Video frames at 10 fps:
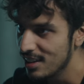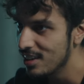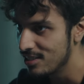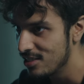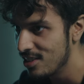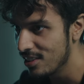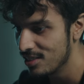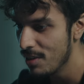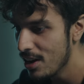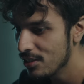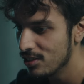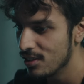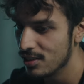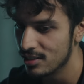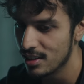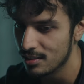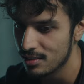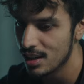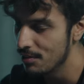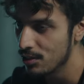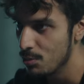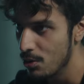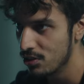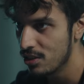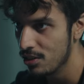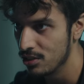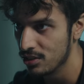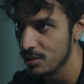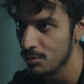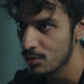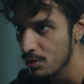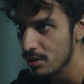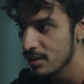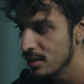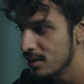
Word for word: think it's the checks and balances of this that give us more secure systems, or,